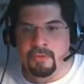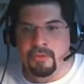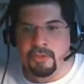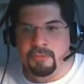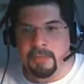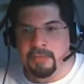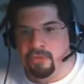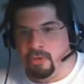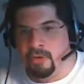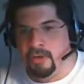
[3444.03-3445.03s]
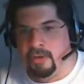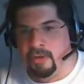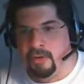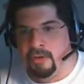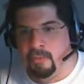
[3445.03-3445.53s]
just make sure
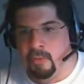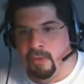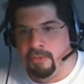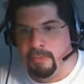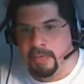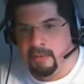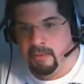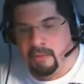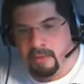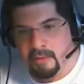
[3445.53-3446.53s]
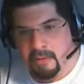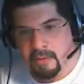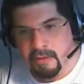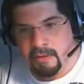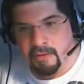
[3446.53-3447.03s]
you're with me
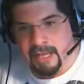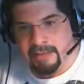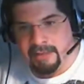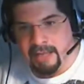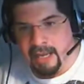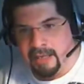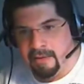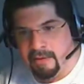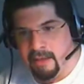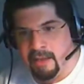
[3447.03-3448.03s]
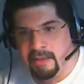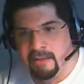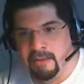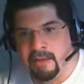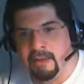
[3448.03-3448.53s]
on that day,
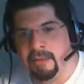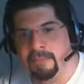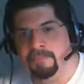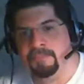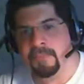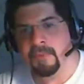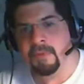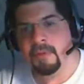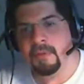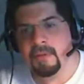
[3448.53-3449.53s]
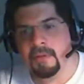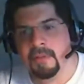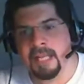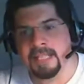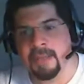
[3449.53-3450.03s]
and
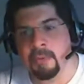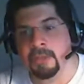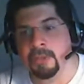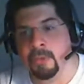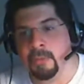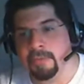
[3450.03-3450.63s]
that's how we'll do it.